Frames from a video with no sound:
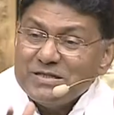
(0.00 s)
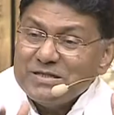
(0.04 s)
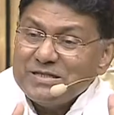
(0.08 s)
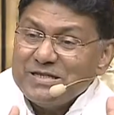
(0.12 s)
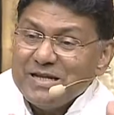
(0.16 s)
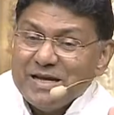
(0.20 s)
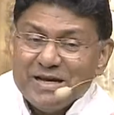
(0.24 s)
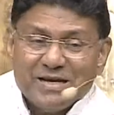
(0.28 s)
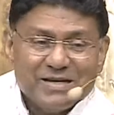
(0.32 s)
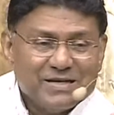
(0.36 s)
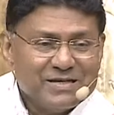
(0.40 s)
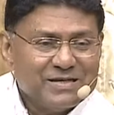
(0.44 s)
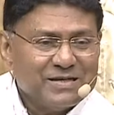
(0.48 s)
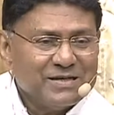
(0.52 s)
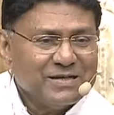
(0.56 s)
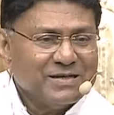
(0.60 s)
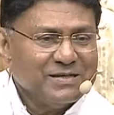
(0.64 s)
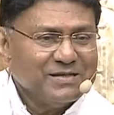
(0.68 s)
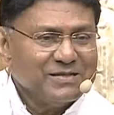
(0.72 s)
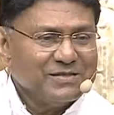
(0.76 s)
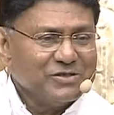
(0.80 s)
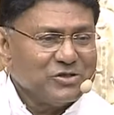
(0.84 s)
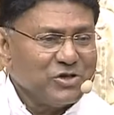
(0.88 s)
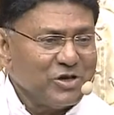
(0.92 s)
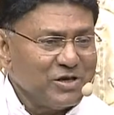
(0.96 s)
did
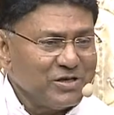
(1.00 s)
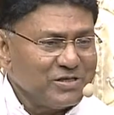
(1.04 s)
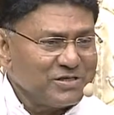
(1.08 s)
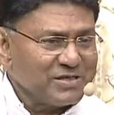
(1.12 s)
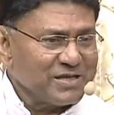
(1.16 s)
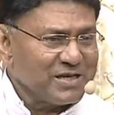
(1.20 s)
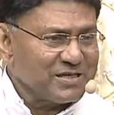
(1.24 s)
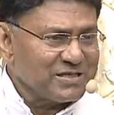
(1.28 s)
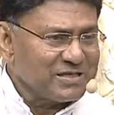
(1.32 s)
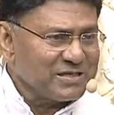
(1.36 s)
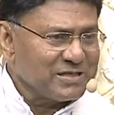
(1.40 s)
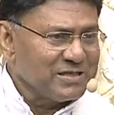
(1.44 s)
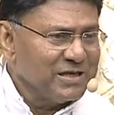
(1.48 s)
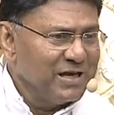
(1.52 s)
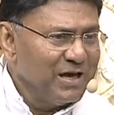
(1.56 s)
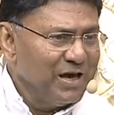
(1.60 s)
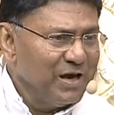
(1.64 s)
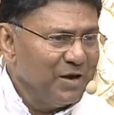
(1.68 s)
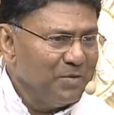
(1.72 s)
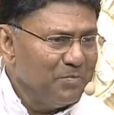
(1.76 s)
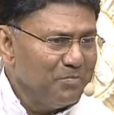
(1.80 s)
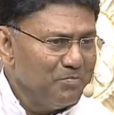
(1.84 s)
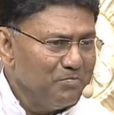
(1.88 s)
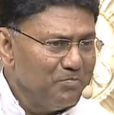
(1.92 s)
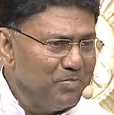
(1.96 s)
Jesus
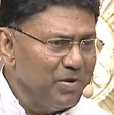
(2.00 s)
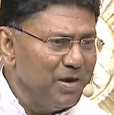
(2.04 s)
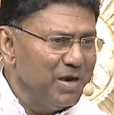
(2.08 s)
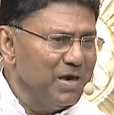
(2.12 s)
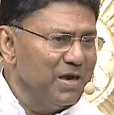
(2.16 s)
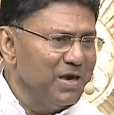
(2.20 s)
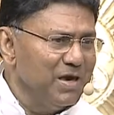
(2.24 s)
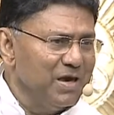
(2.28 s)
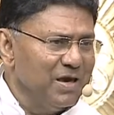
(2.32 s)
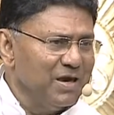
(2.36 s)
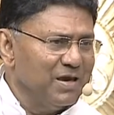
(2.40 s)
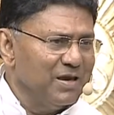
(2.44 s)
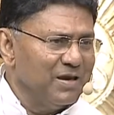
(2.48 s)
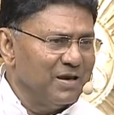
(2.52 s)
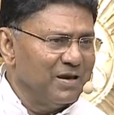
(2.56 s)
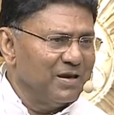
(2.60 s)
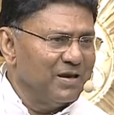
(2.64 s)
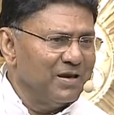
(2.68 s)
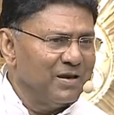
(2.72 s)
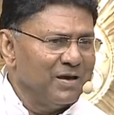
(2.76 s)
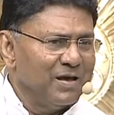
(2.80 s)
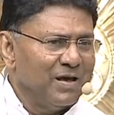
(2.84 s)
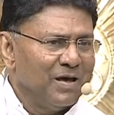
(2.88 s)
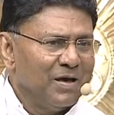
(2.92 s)
mean